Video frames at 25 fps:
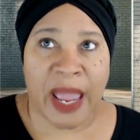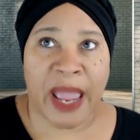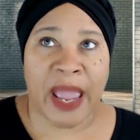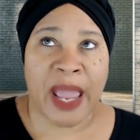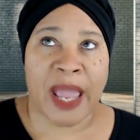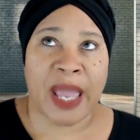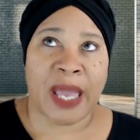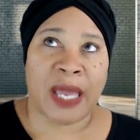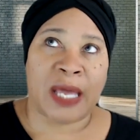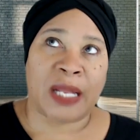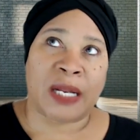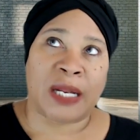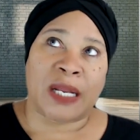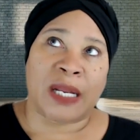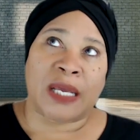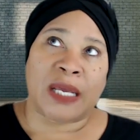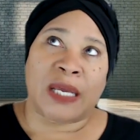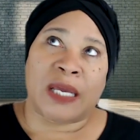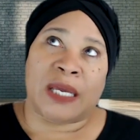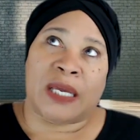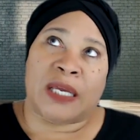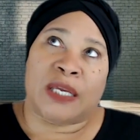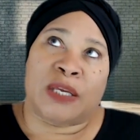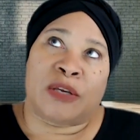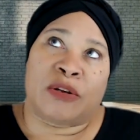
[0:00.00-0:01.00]
And,
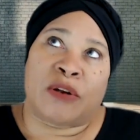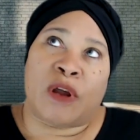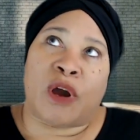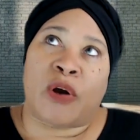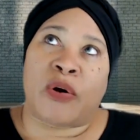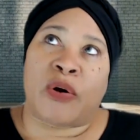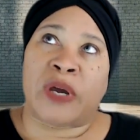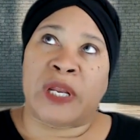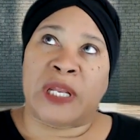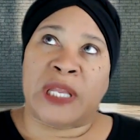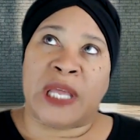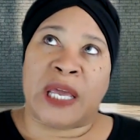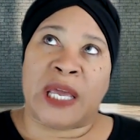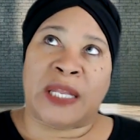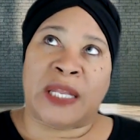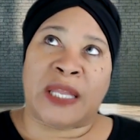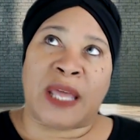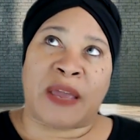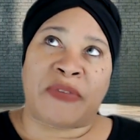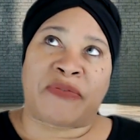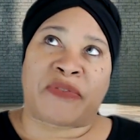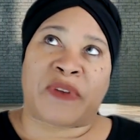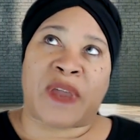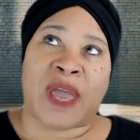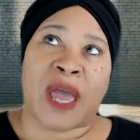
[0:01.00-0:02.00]
you know, and, and
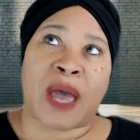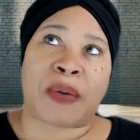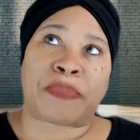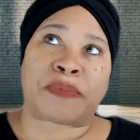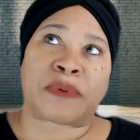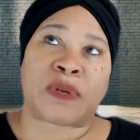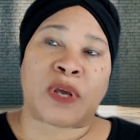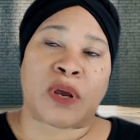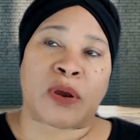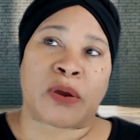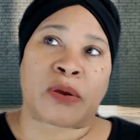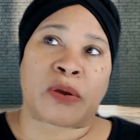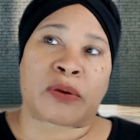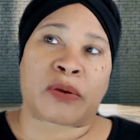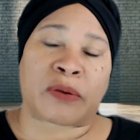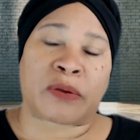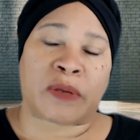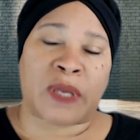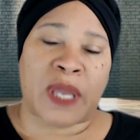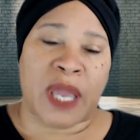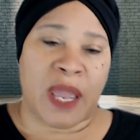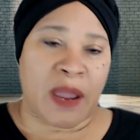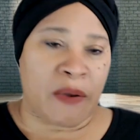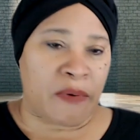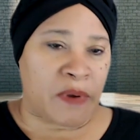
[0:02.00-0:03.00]
they've kept her
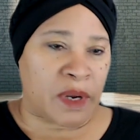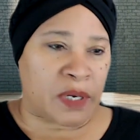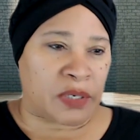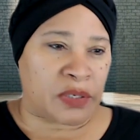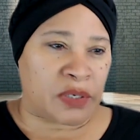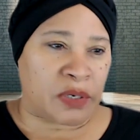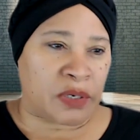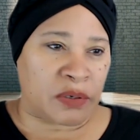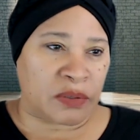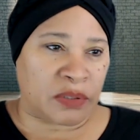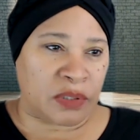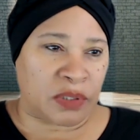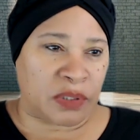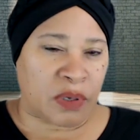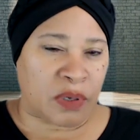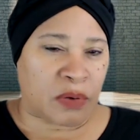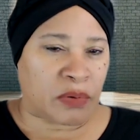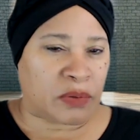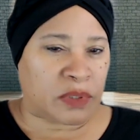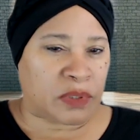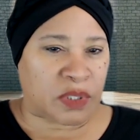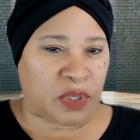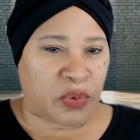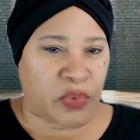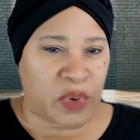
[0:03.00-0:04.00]
character
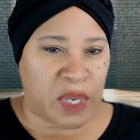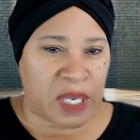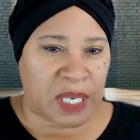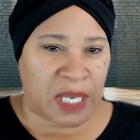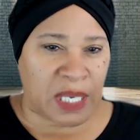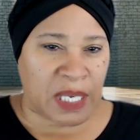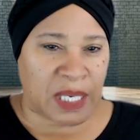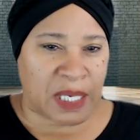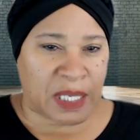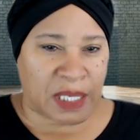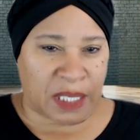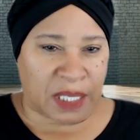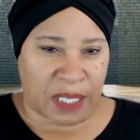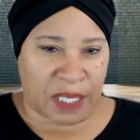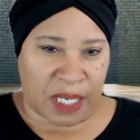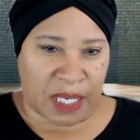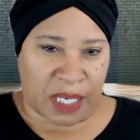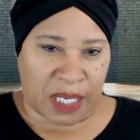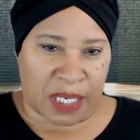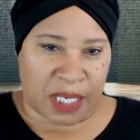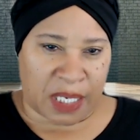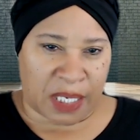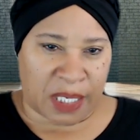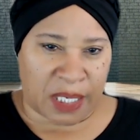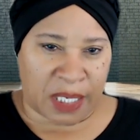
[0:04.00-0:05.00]
so squeaky
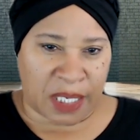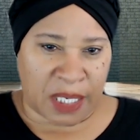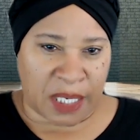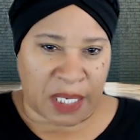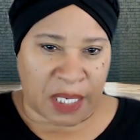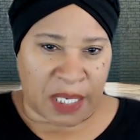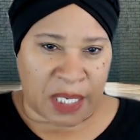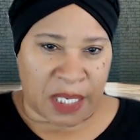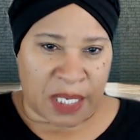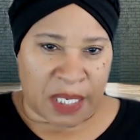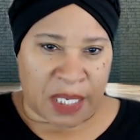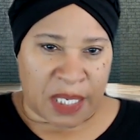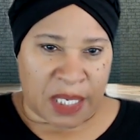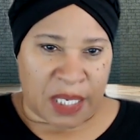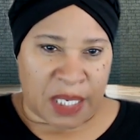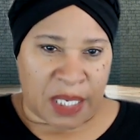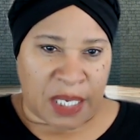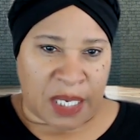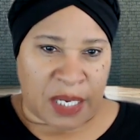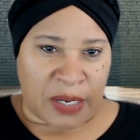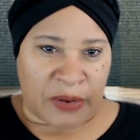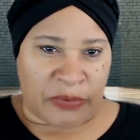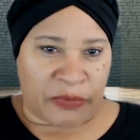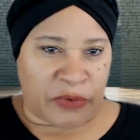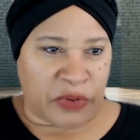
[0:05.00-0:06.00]
clean
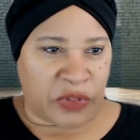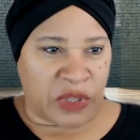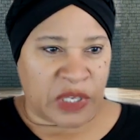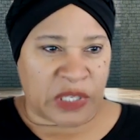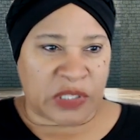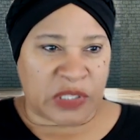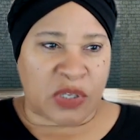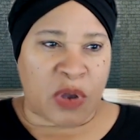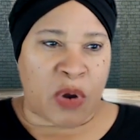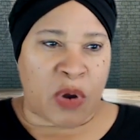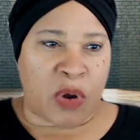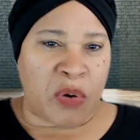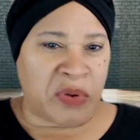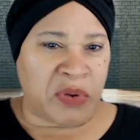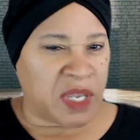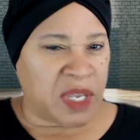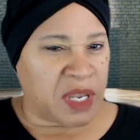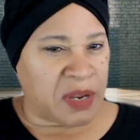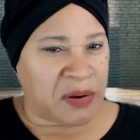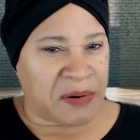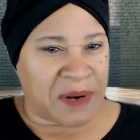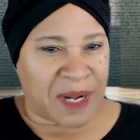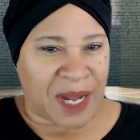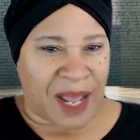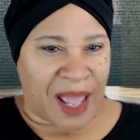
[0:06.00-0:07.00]
for this whole
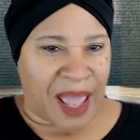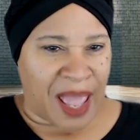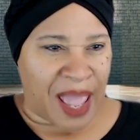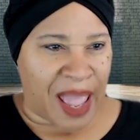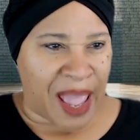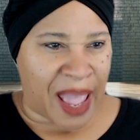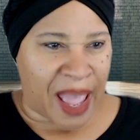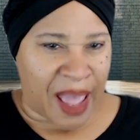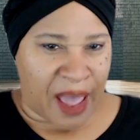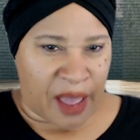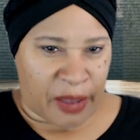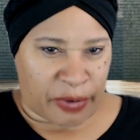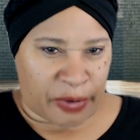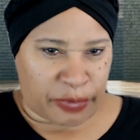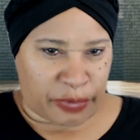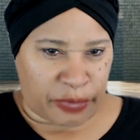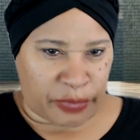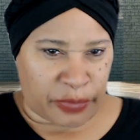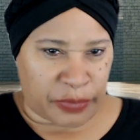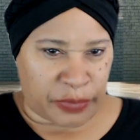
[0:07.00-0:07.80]
year and a half.